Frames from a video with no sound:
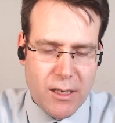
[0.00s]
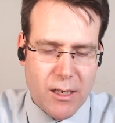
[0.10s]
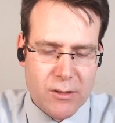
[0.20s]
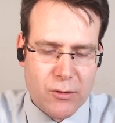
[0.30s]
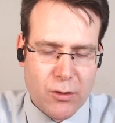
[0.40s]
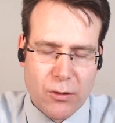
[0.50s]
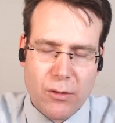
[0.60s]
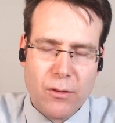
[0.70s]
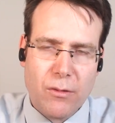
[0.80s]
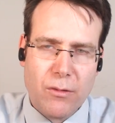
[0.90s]
regards
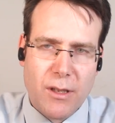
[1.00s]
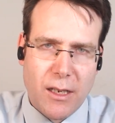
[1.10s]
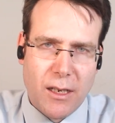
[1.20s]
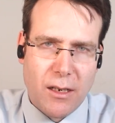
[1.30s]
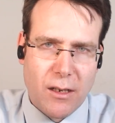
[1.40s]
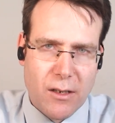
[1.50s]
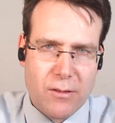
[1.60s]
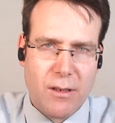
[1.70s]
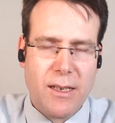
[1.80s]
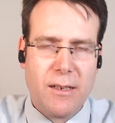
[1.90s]
to the
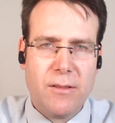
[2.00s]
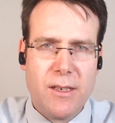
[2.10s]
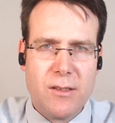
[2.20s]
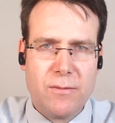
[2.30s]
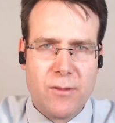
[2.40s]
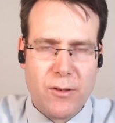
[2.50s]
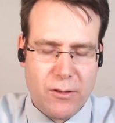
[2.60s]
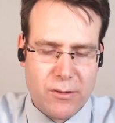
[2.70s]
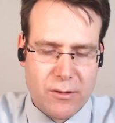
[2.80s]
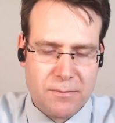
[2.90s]
underlying reason for
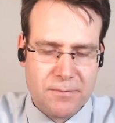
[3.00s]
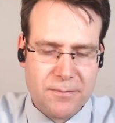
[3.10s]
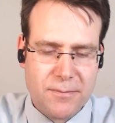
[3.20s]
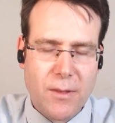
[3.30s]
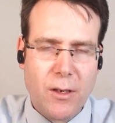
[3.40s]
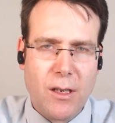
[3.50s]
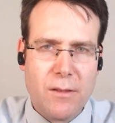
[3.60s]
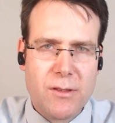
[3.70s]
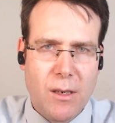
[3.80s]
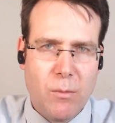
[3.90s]
use, if